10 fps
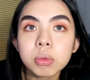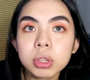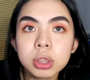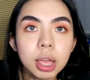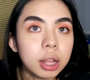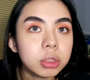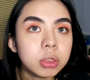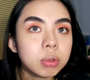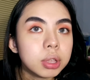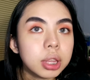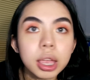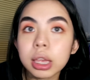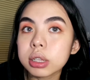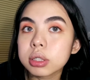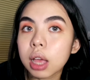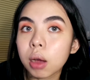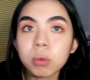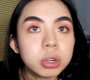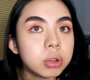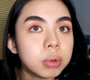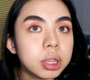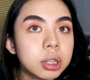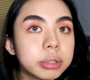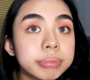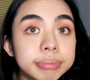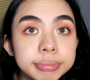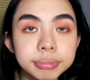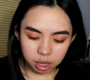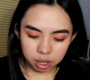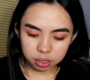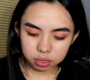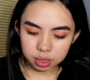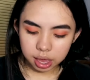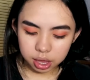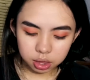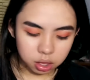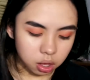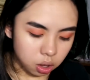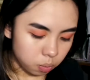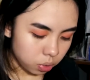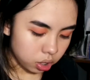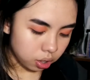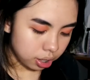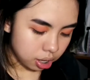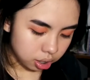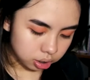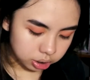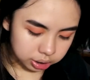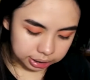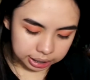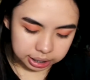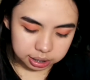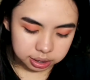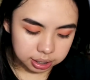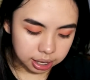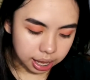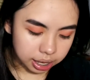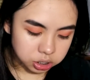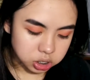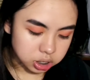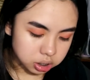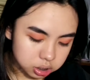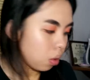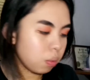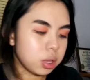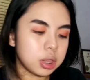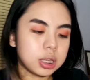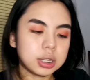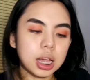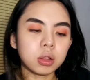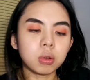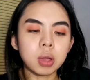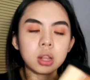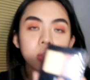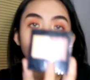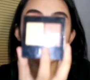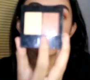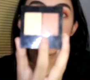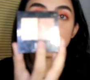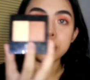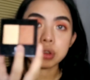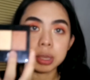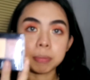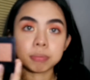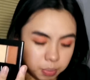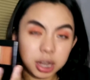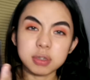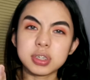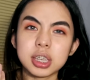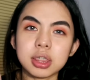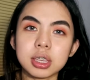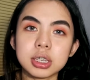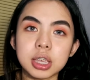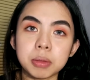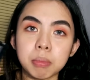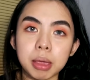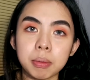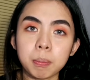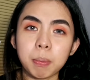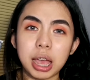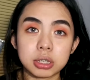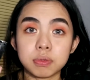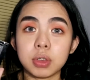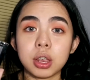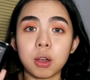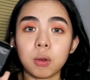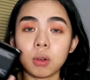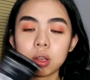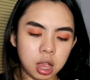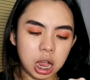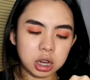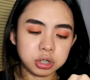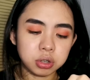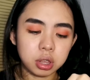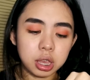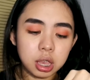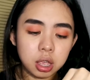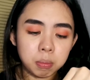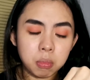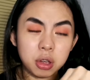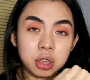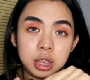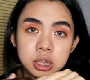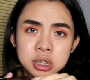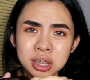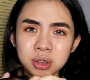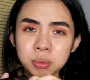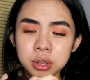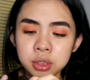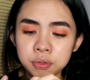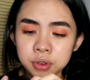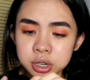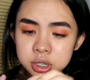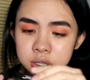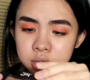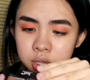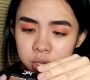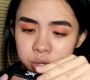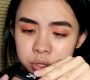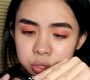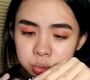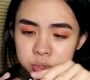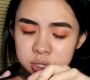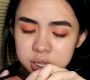Would that do it? I guess that would do it. And then we're gonna clean the edges with this LOL contour cream. Might have seen this in my past video. Actually, Moyon and Jello were the first to use